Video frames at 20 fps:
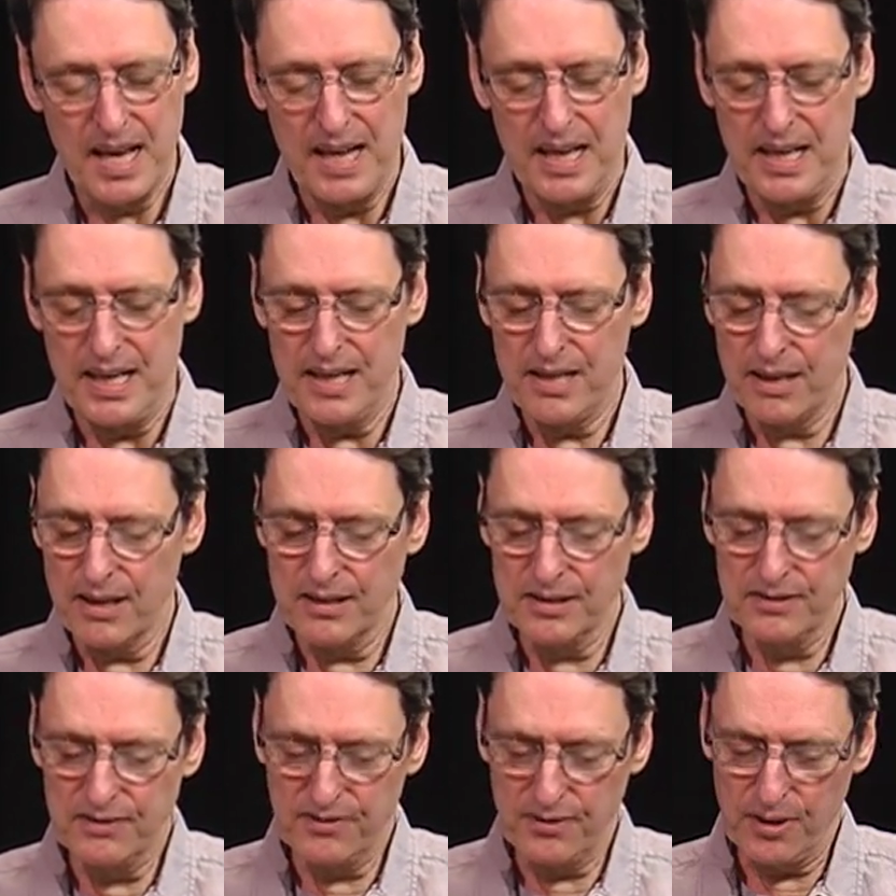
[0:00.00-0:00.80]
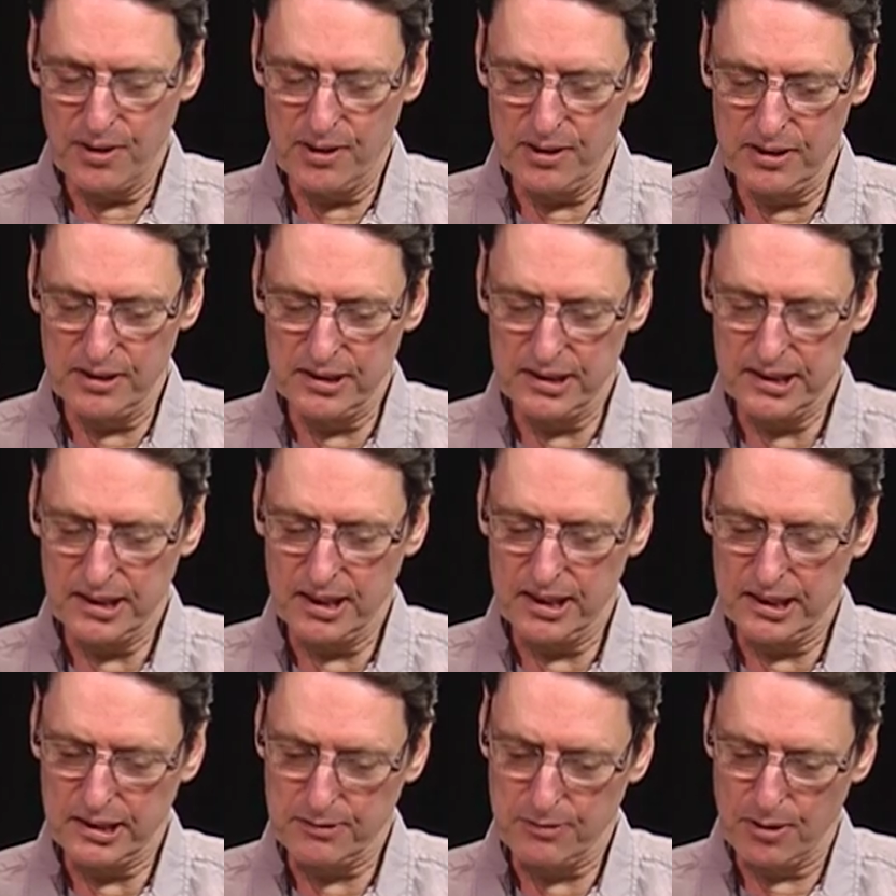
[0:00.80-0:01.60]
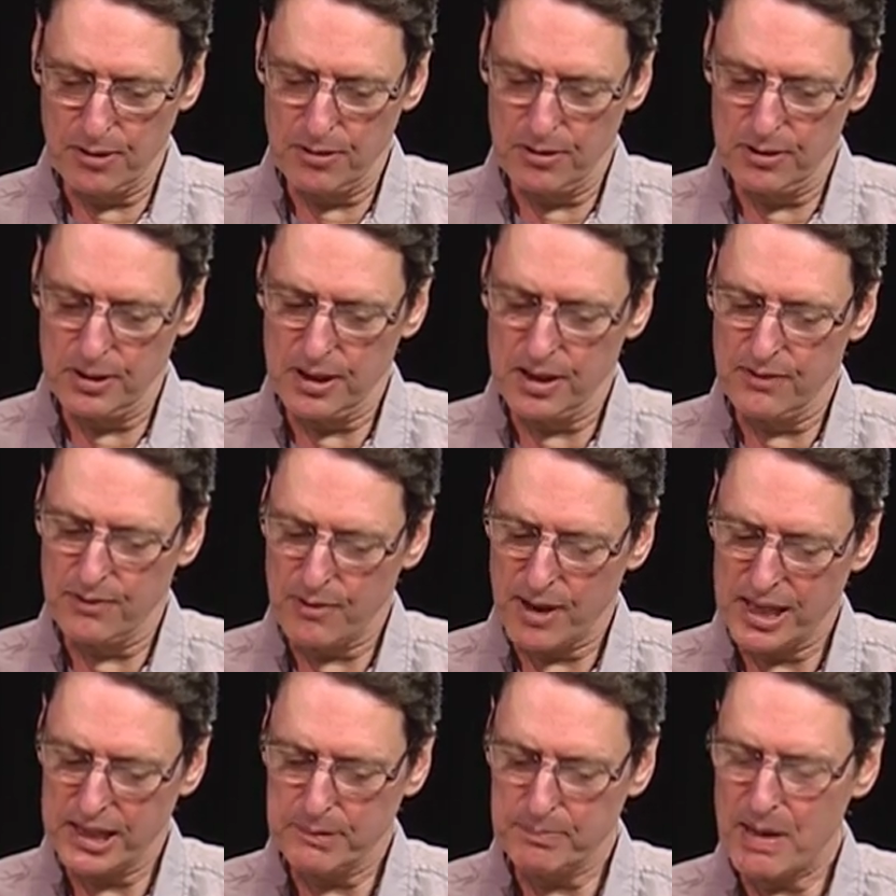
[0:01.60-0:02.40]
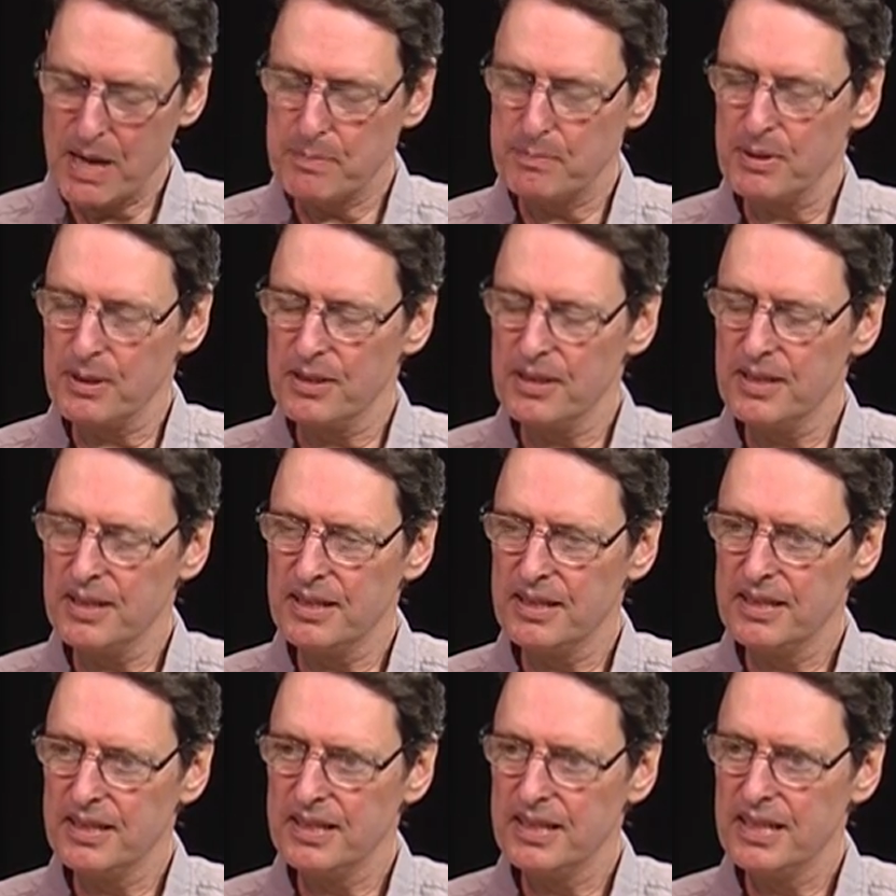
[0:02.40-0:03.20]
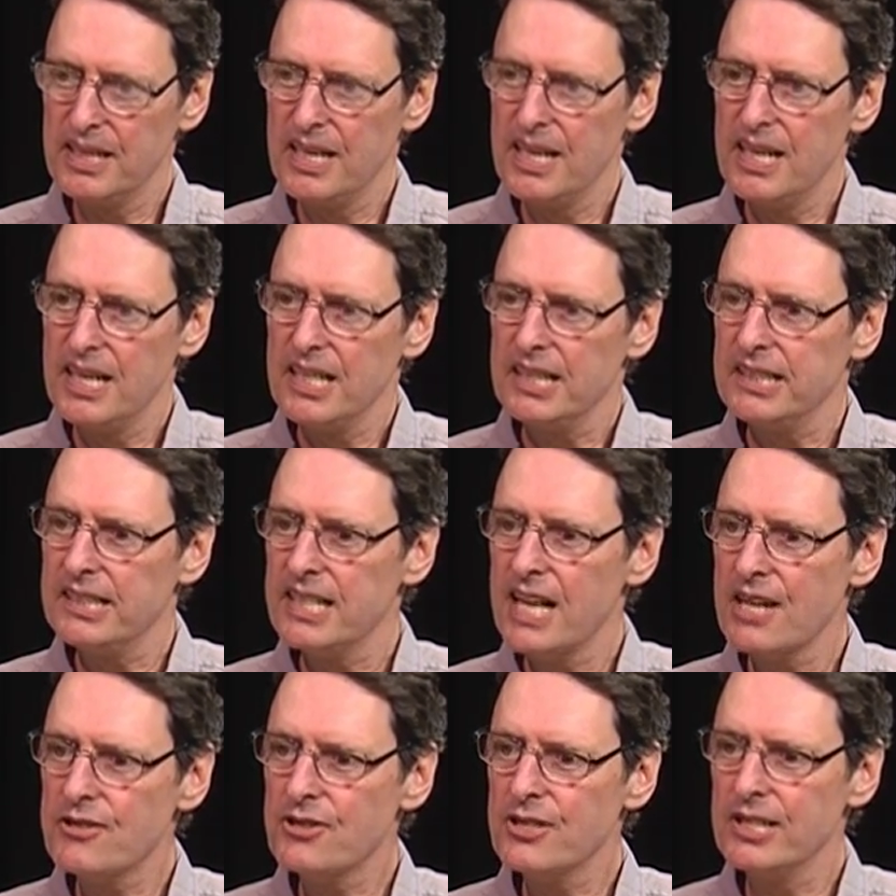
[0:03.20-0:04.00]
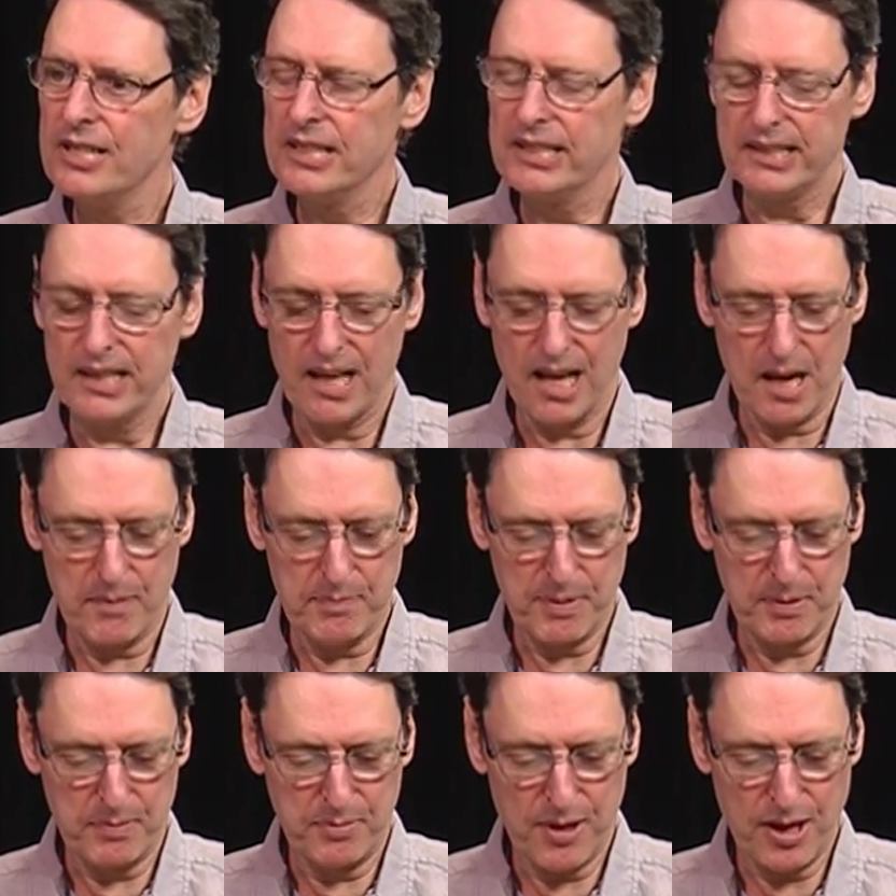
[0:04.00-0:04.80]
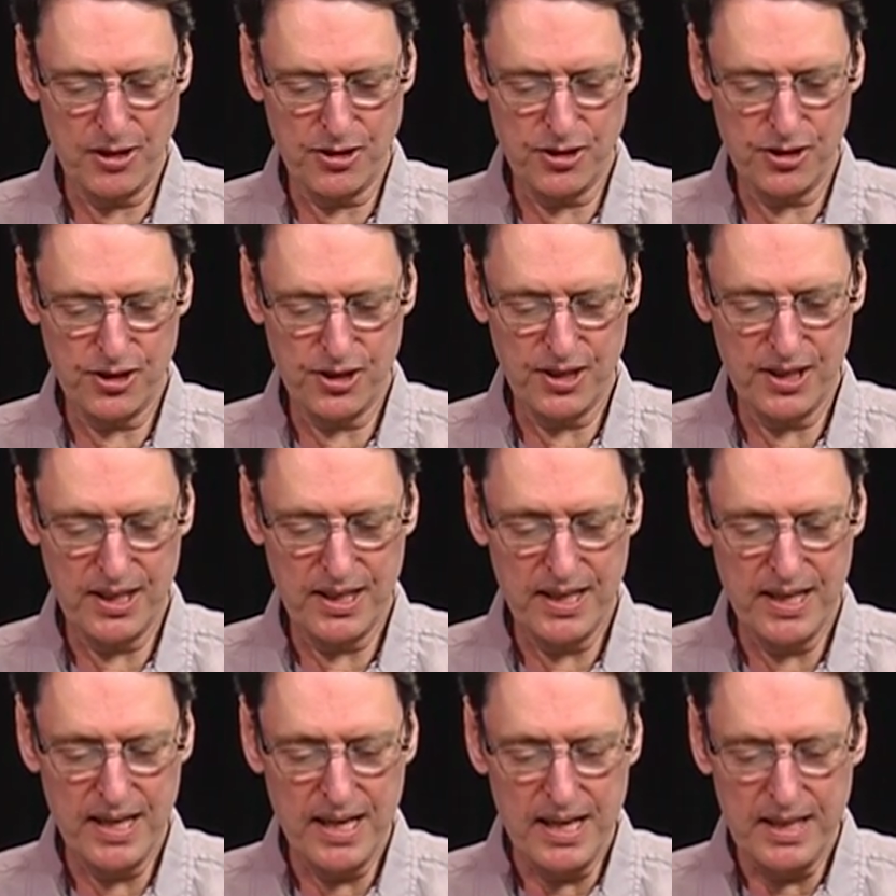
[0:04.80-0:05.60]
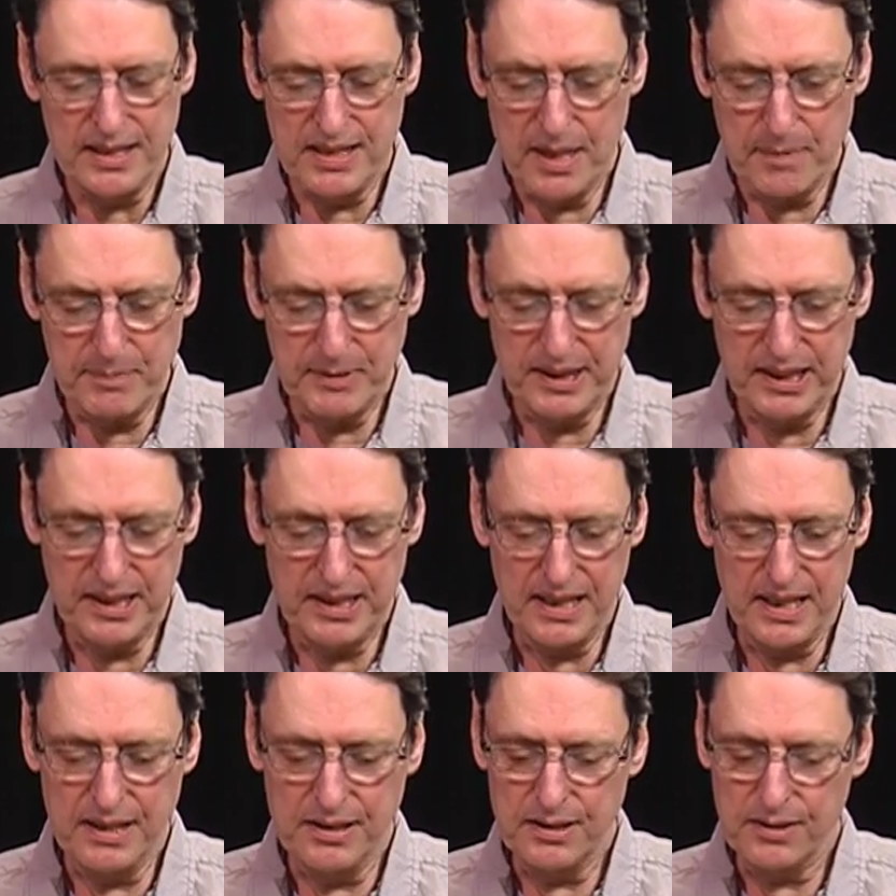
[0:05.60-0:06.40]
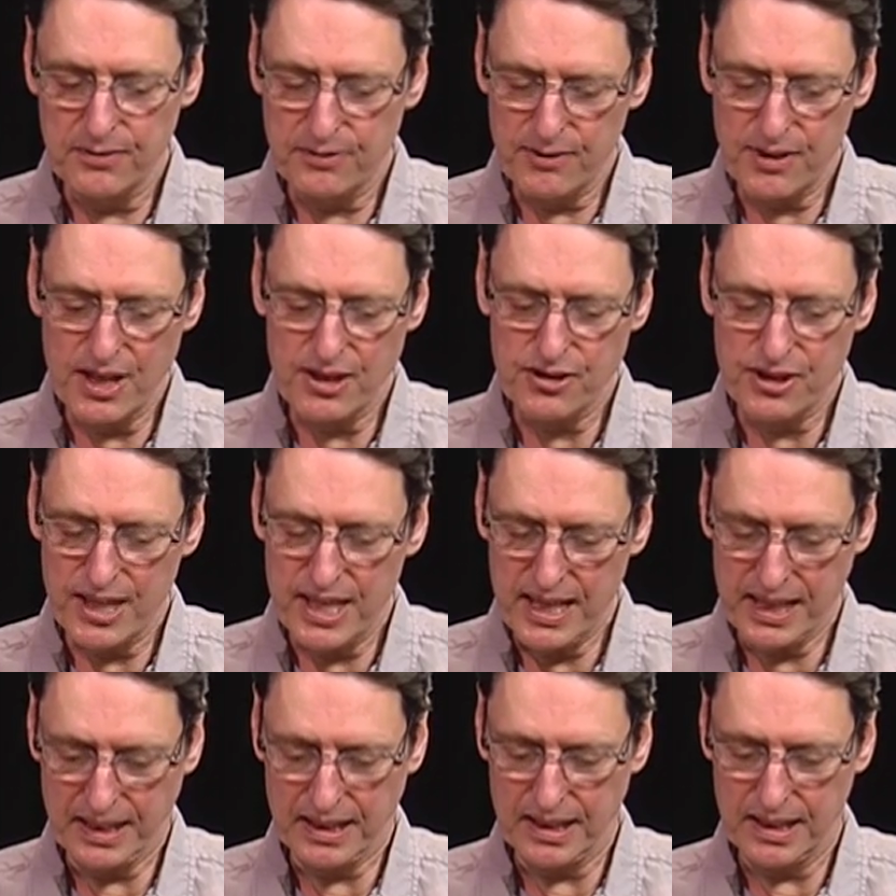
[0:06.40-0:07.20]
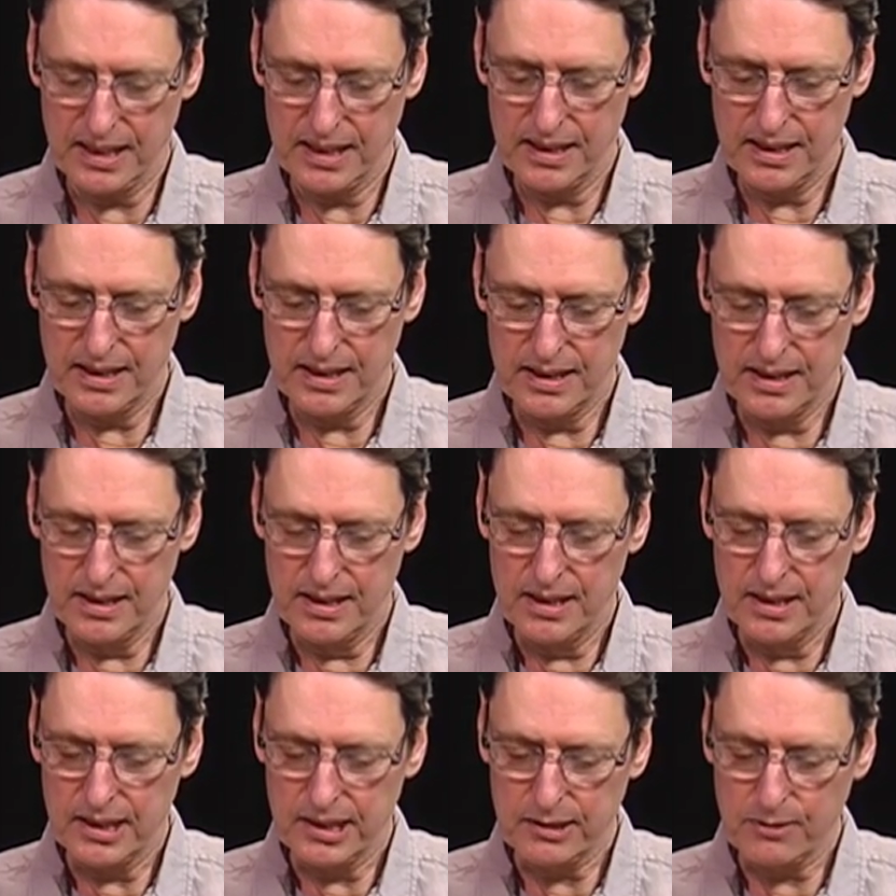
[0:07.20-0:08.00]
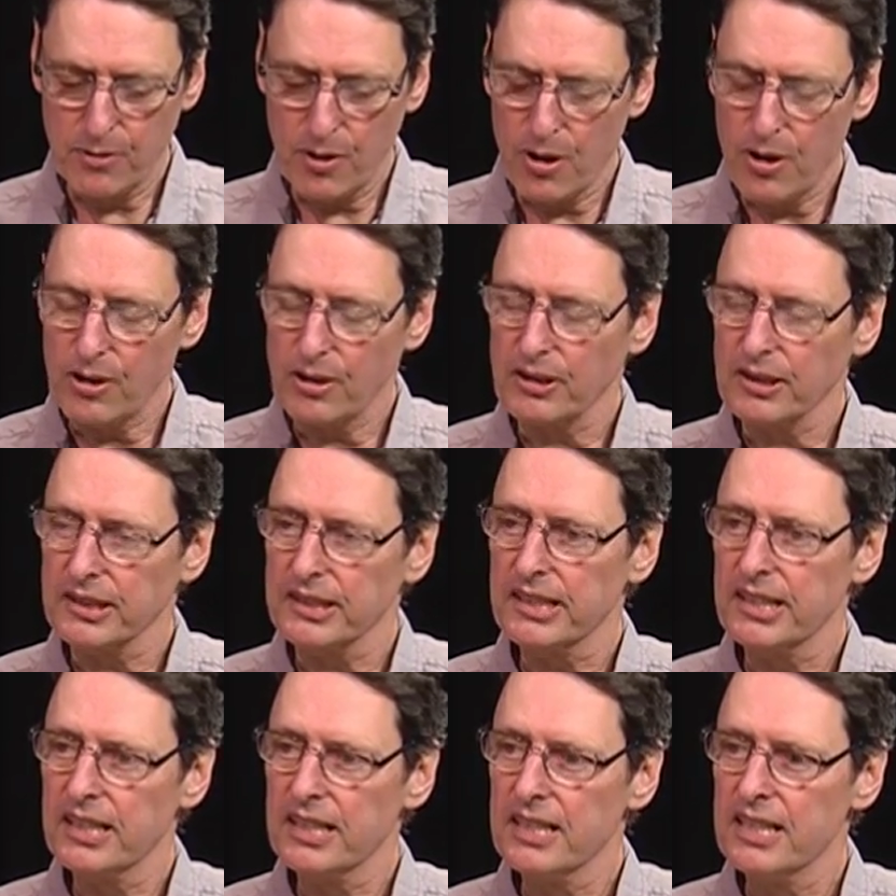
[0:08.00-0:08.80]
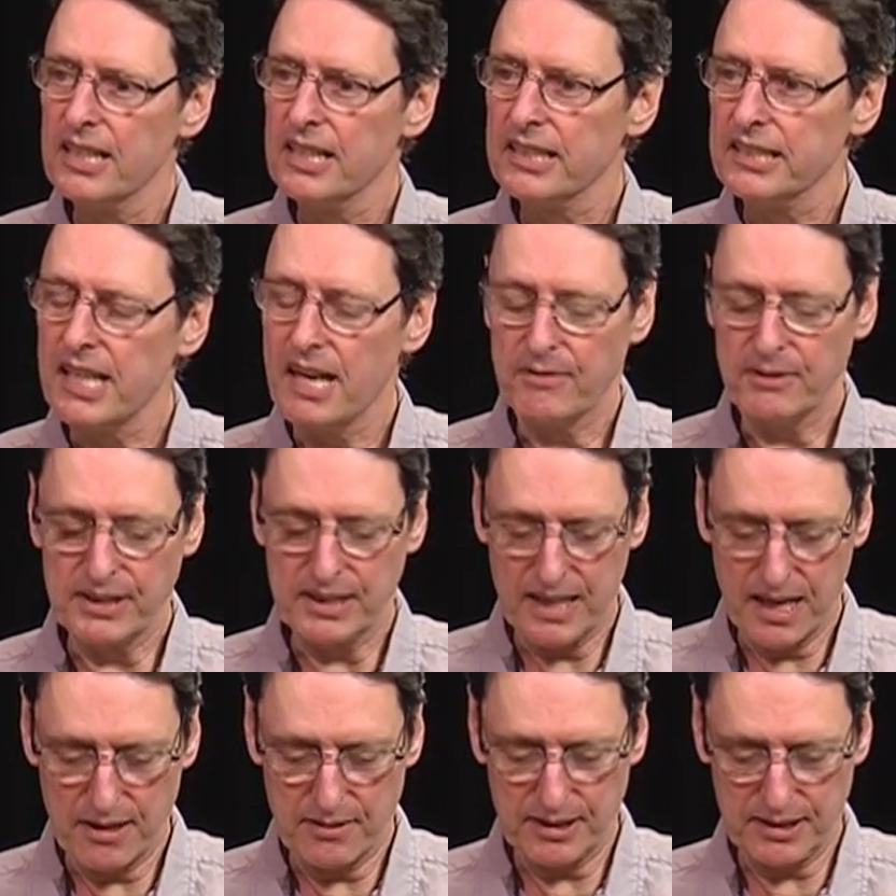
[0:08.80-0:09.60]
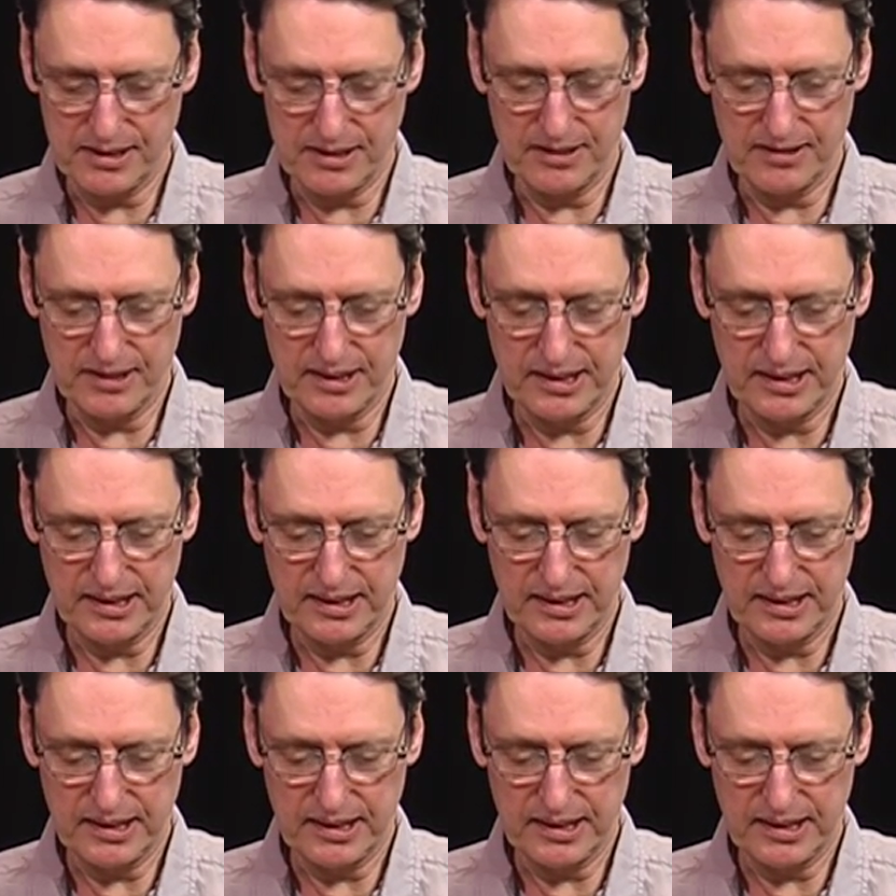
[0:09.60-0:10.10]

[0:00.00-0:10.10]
He unfurls a scroll of rice paper, snatches up a brush, dips it into fresh ink, scrawls 7 characters.